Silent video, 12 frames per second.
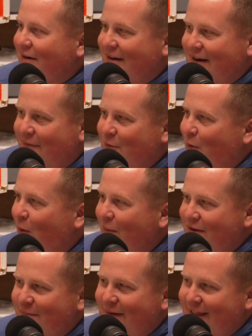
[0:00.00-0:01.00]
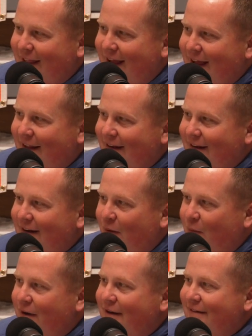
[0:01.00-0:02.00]
Have you always been that?
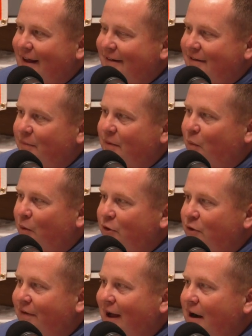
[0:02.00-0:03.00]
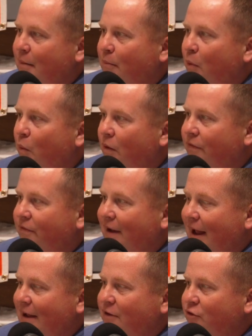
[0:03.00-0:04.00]
Or is that something where you've kind of morphed
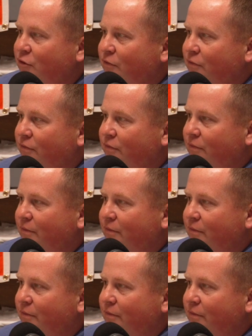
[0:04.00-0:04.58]
as you've